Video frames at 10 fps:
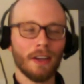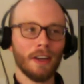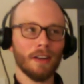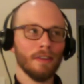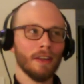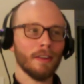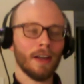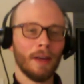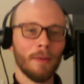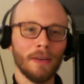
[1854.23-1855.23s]
And,
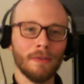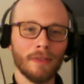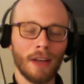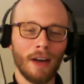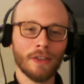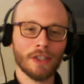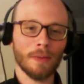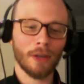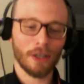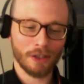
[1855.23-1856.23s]
I mean, obviously
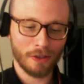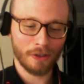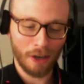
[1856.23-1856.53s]
because,